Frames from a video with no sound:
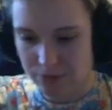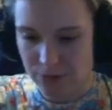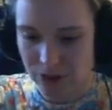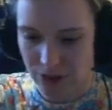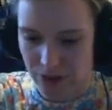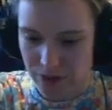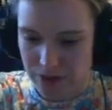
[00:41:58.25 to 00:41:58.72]

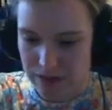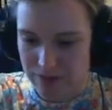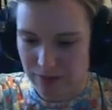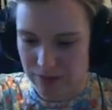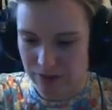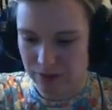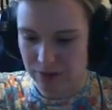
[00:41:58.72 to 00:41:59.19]
So
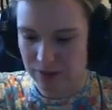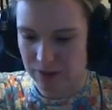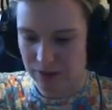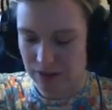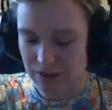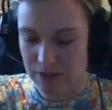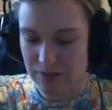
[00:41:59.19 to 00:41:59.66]
even
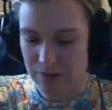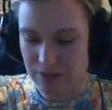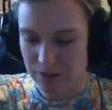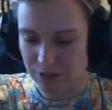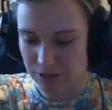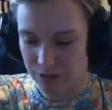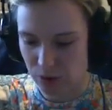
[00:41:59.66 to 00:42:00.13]

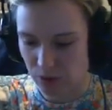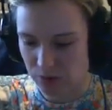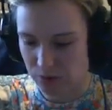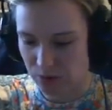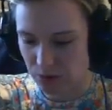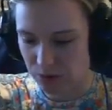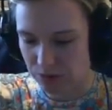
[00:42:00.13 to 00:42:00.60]
this
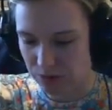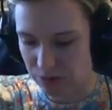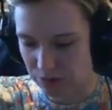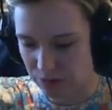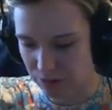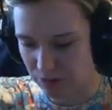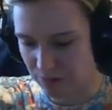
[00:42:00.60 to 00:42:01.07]
one
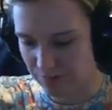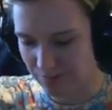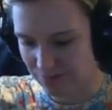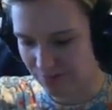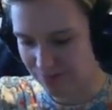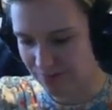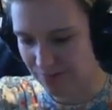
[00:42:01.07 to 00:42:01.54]
was,
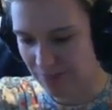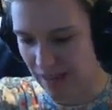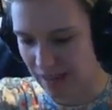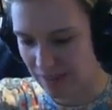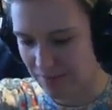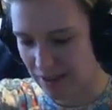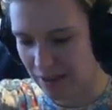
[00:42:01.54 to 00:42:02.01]

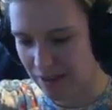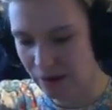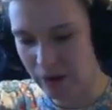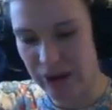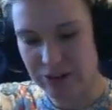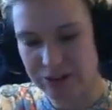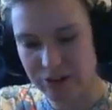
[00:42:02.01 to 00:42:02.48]
yeah,
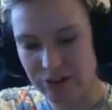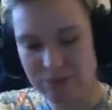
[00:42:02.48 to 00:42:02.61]
I don't